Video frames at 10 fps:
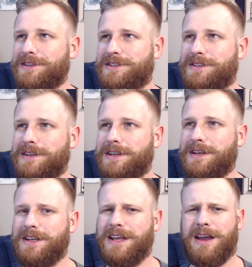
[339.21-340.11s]
Just
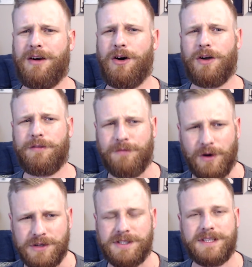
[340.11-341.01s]
on
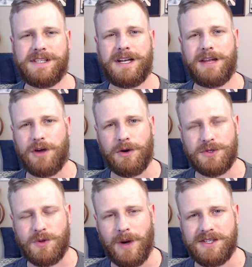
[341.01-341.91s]
first listen, I thought it
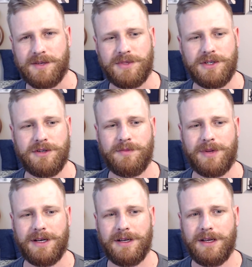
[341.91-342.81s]
was quite subdued,
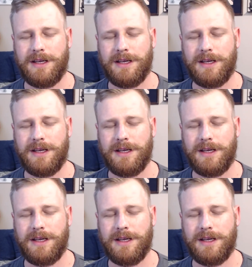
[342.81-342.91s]
but